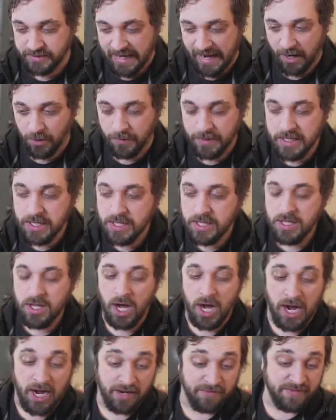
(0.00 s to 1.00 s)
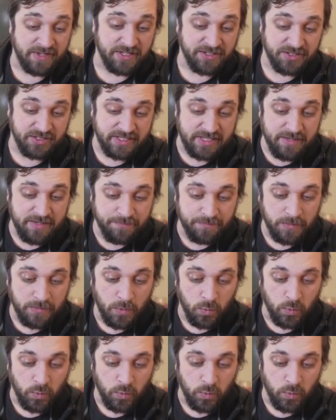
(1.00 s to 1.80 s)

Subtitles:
Now, obviously,